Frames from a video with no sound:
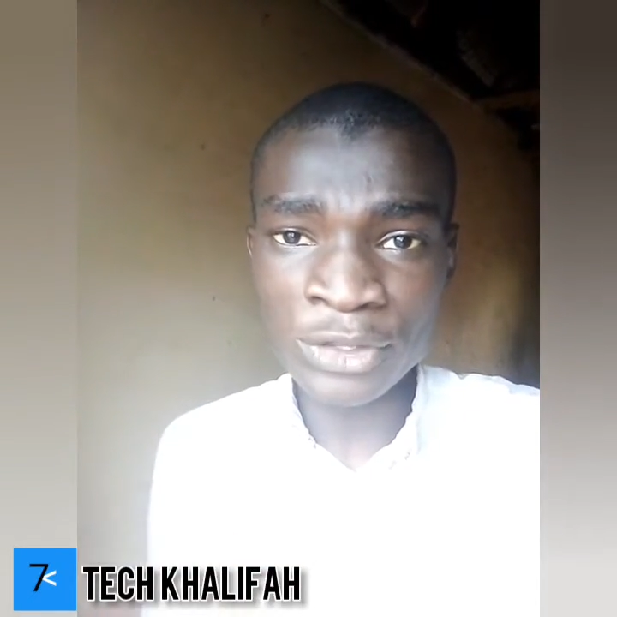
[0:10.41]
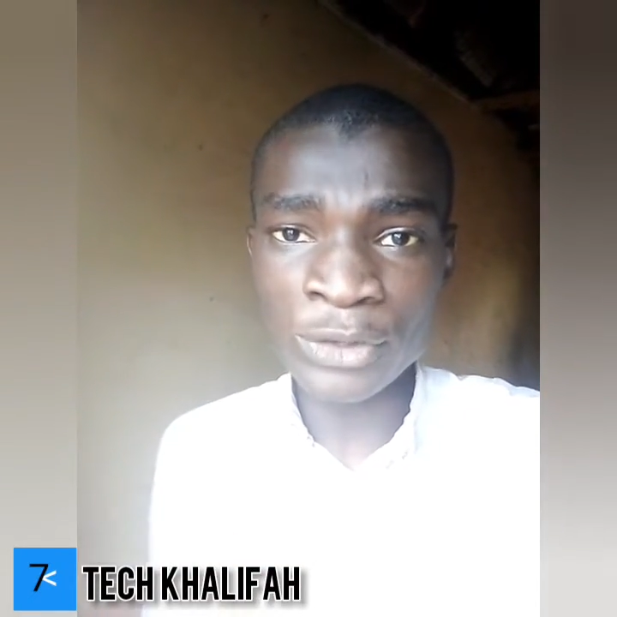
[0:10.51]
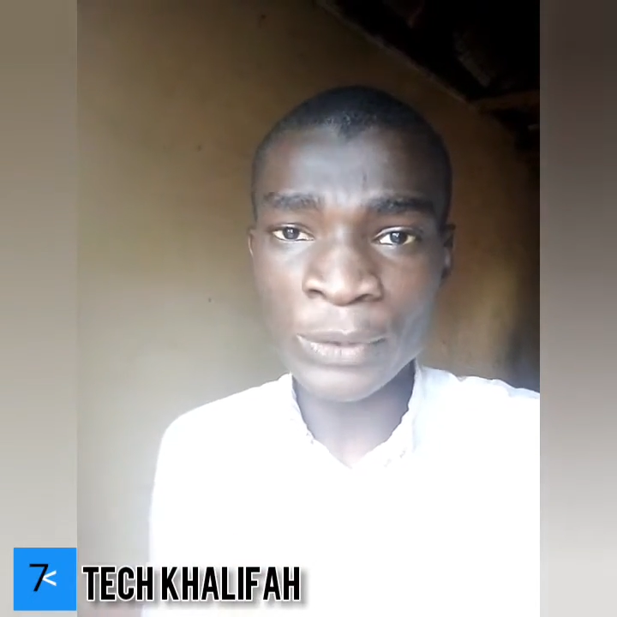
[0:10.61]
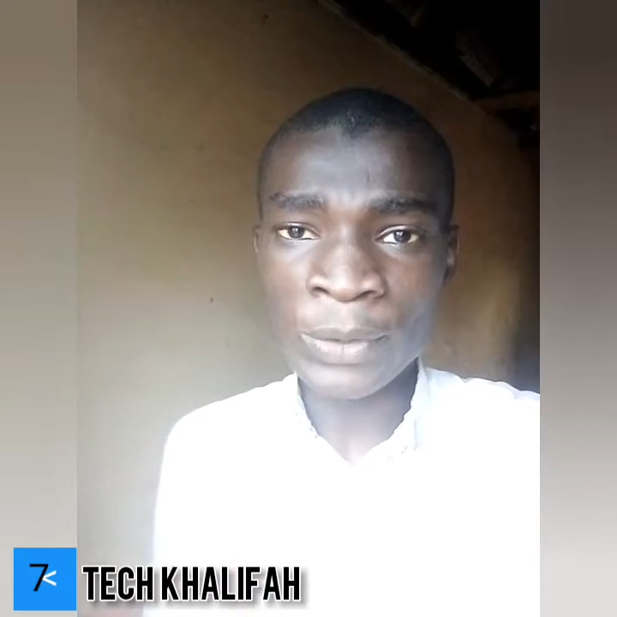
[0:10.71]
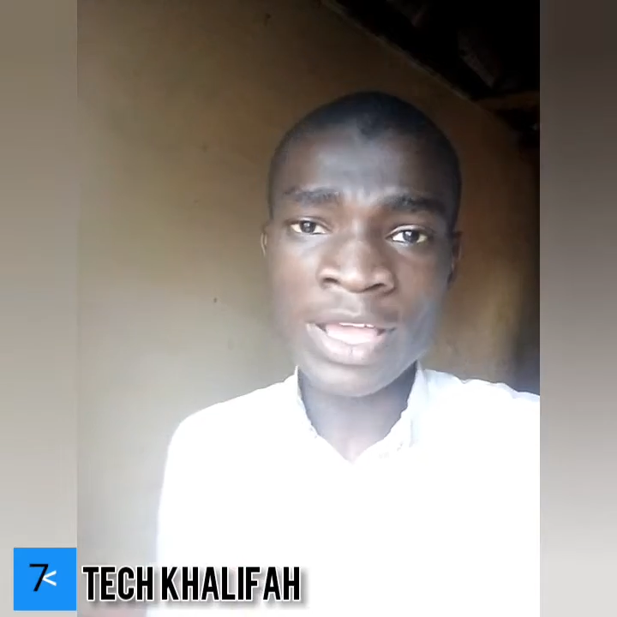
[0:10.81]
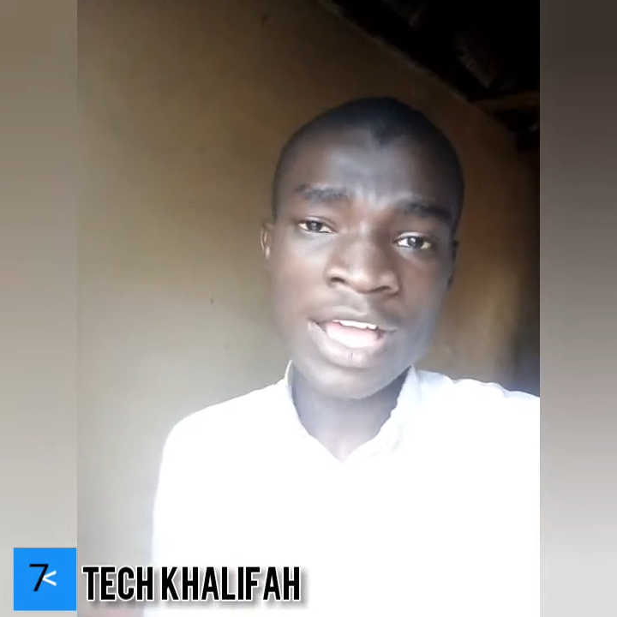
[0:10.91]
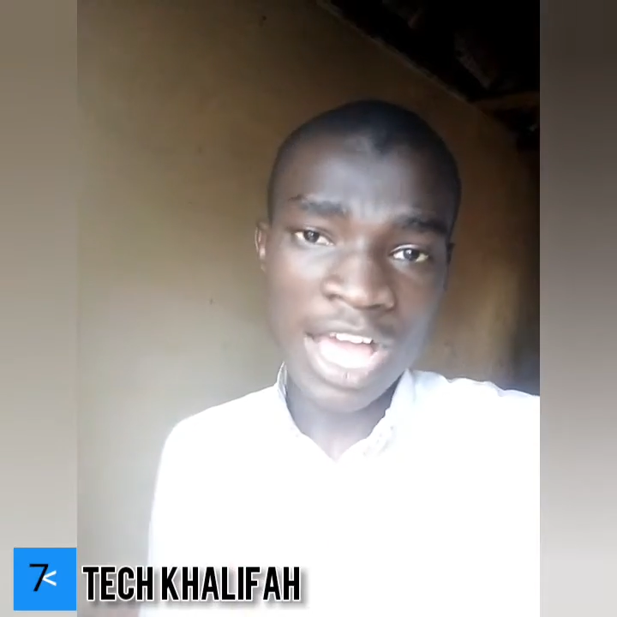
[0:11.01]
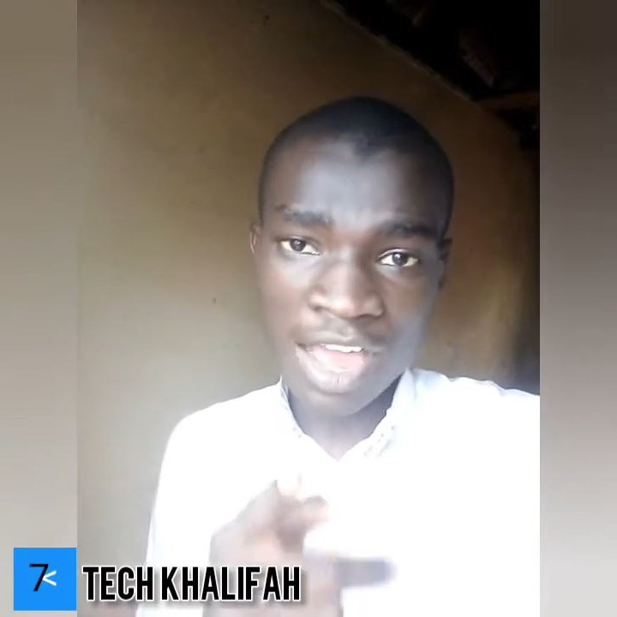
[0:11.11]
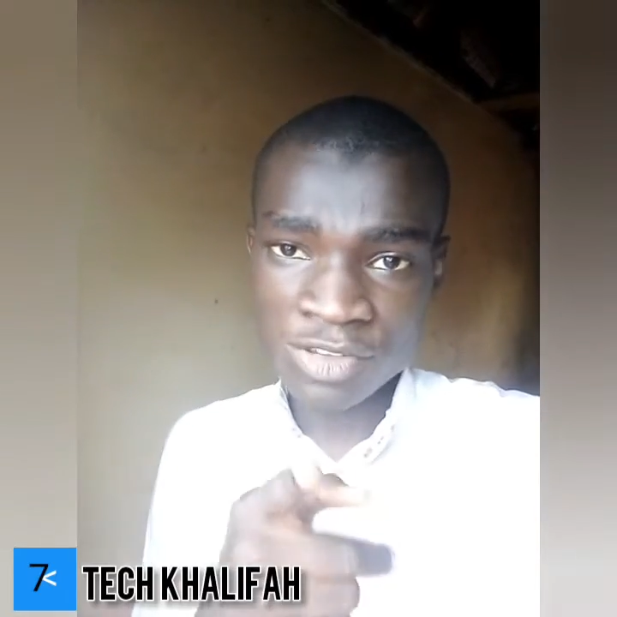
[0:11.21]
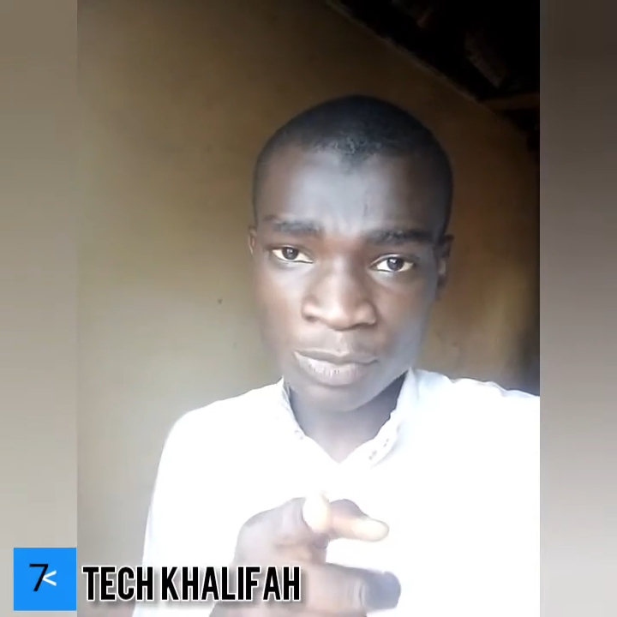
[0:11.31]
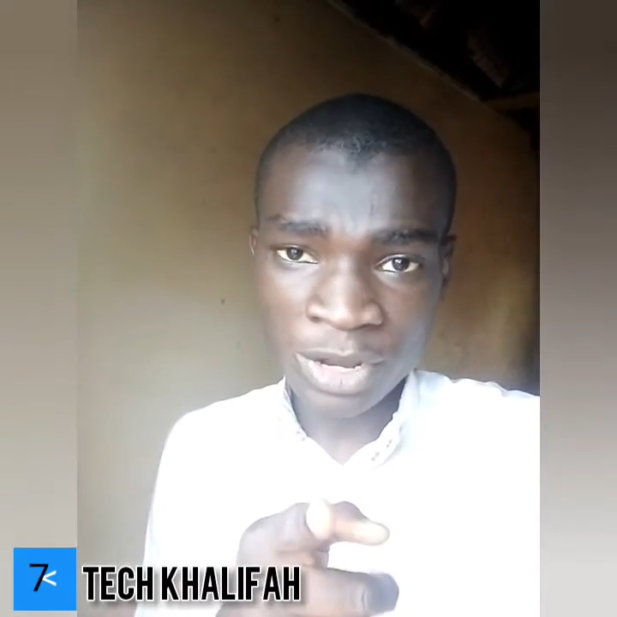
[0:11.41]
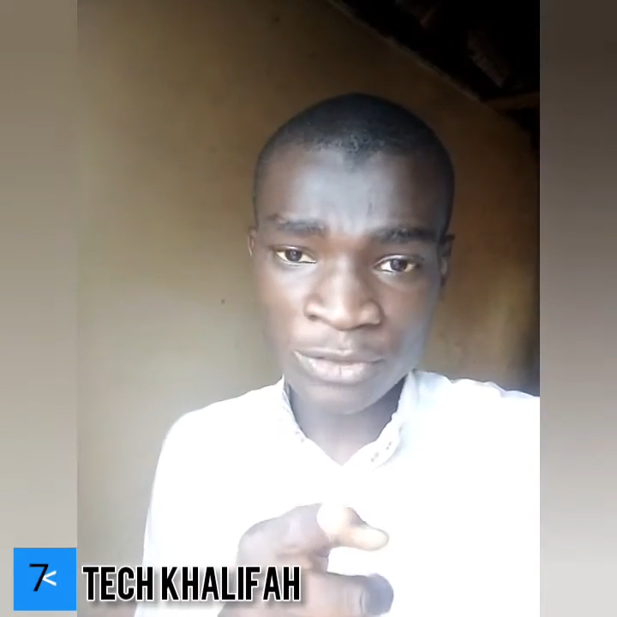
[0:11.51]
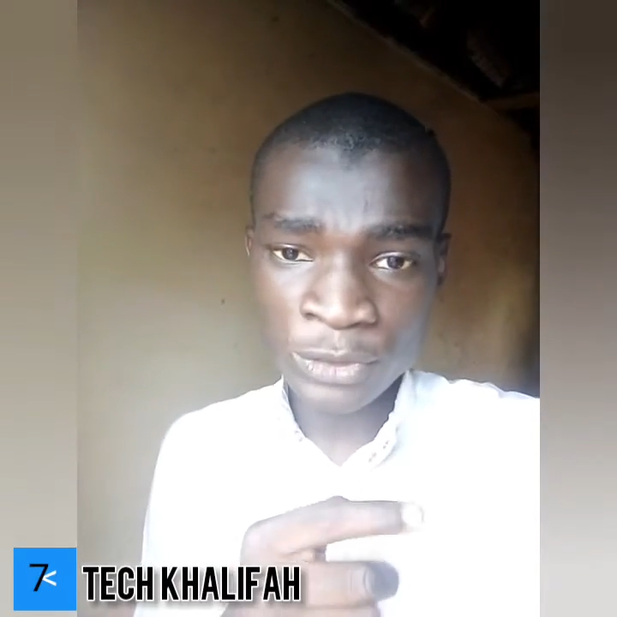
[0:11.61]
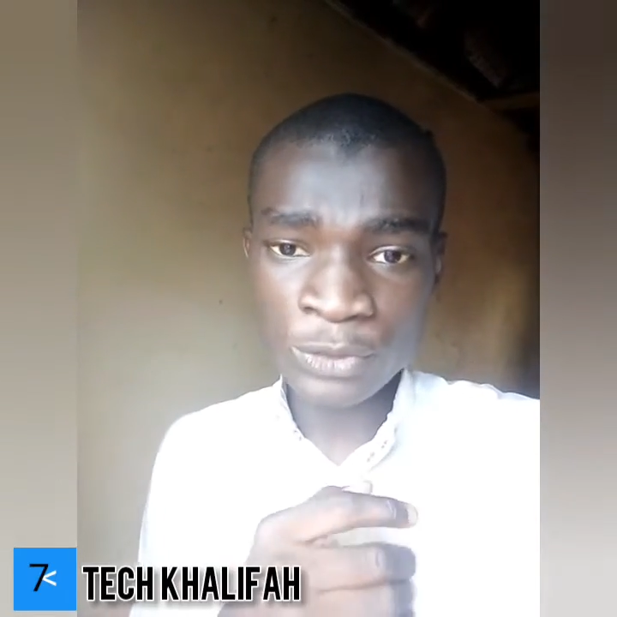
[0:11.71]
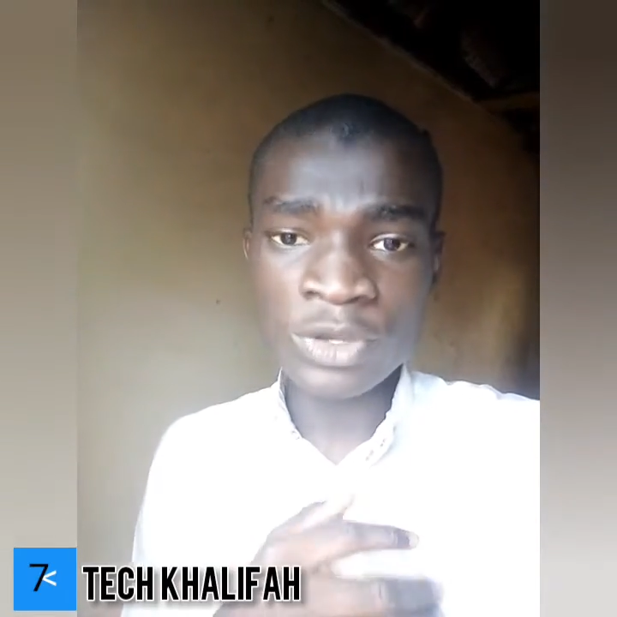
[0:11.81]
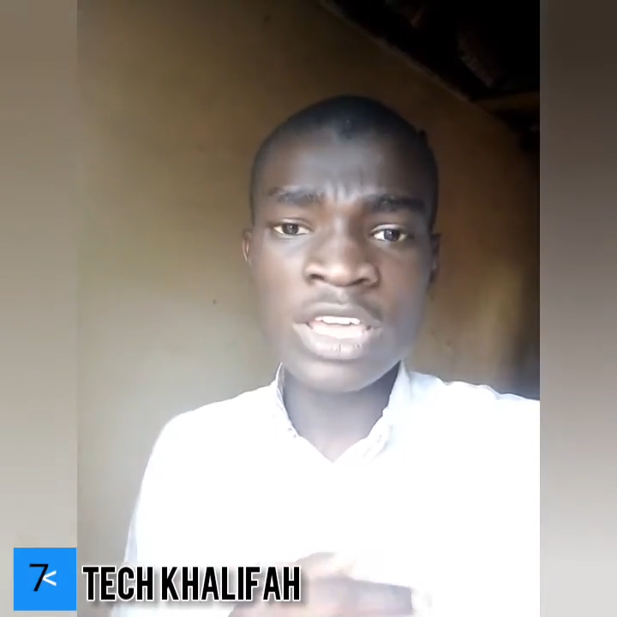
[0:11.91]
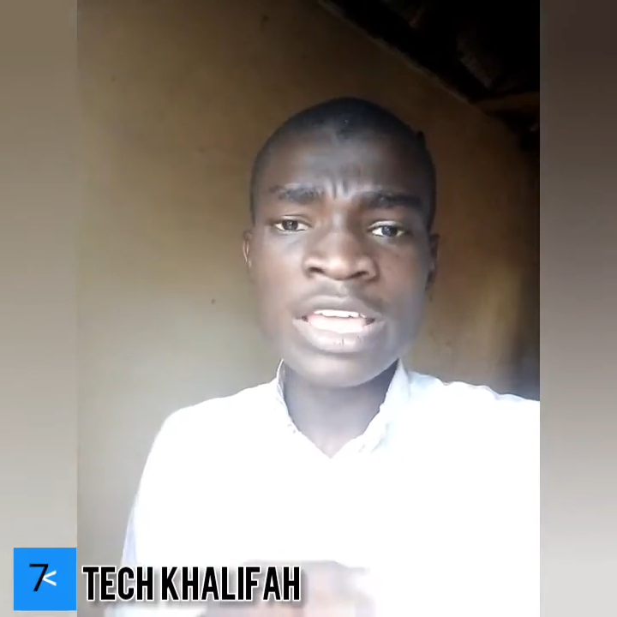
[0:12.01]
video. I have a surprise for you.